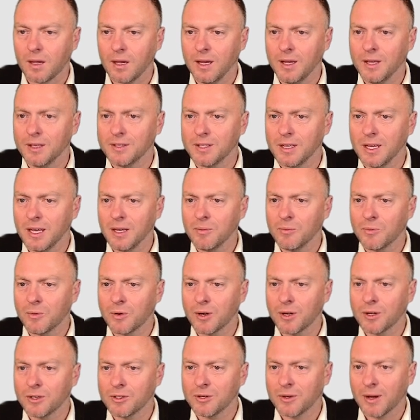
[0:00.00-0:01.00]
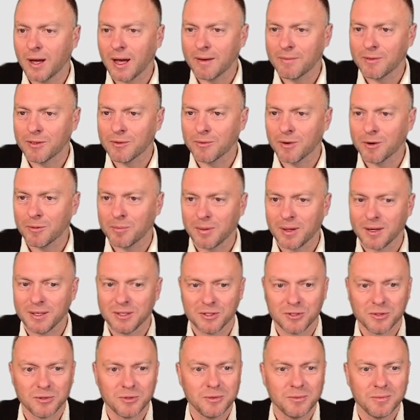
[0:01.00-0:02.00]
Is in Word, you have the replace
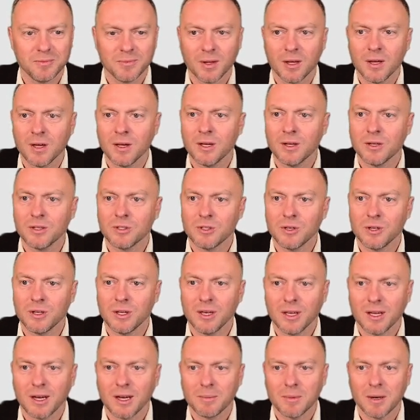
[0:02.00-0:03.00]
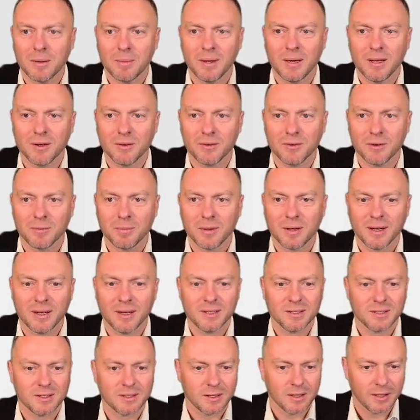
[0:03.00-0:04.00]
tool. So you can come up here to
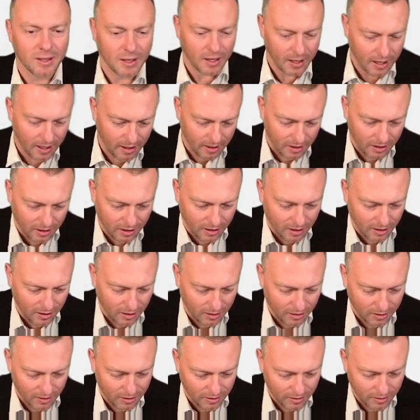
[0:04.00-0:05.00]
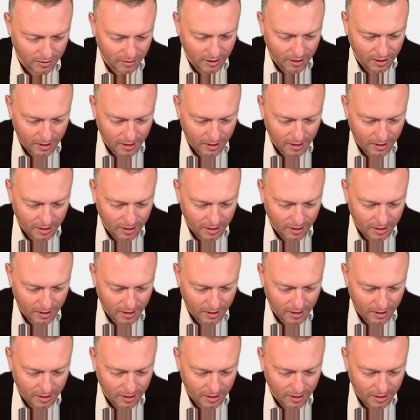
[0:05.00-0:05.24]
replace, and then you can go